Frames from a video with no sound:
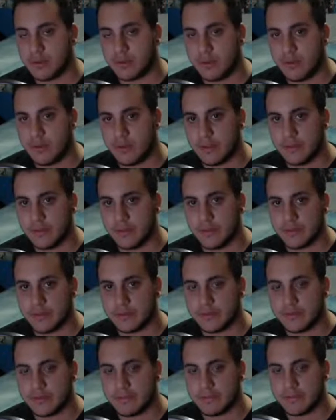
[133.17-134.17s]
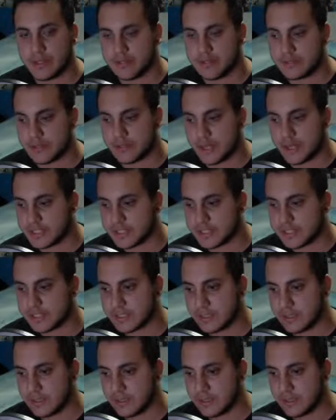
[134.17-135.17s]
And then basically I just
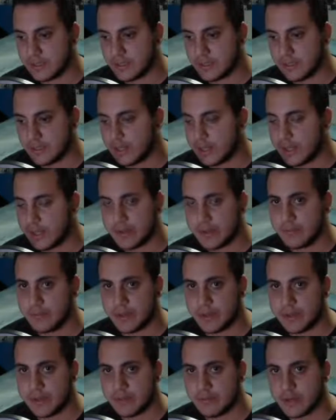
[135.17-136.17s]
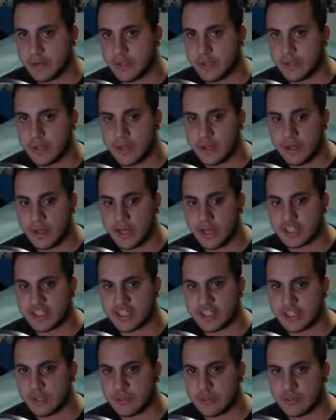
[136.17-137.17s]
let it be. Like, I
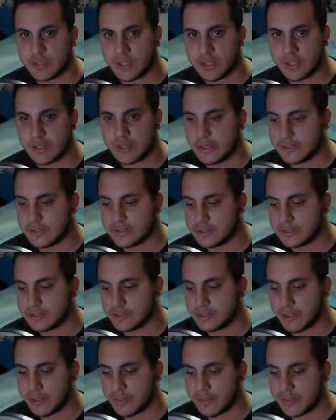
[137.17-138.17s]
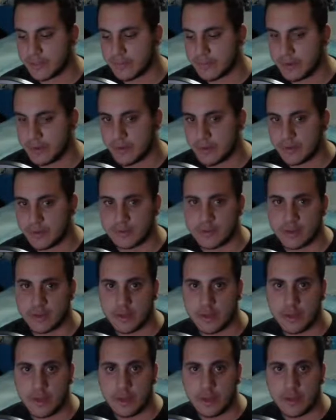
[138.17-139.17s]
soaked it in. And I didn't do anything about it.
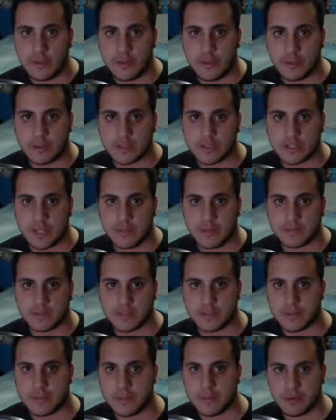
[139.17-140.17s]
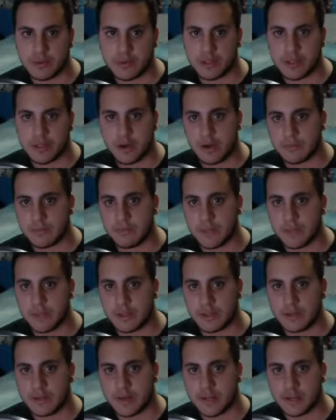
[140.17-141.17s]
There were times that people cut me in
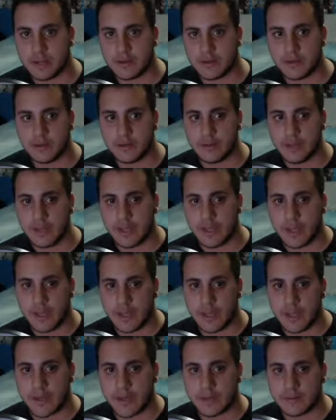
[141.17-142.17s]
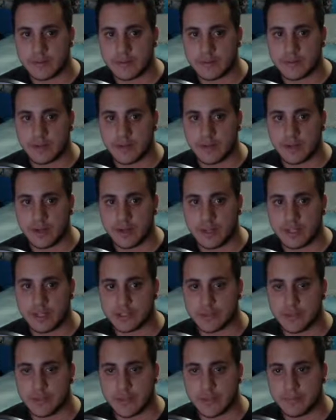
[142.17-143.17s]
line and I
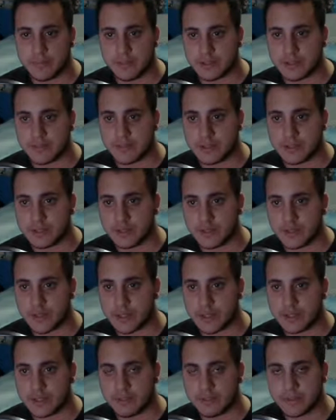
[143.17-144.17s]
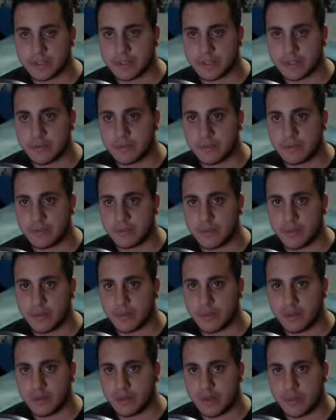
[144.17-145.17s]
tried to push them out the way, but they
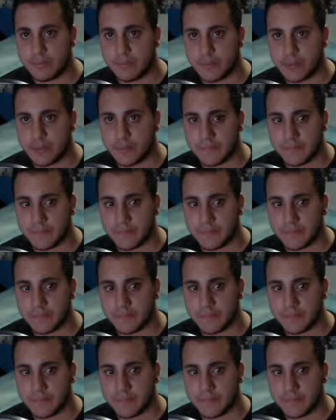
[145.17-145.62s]
wouldn't let me.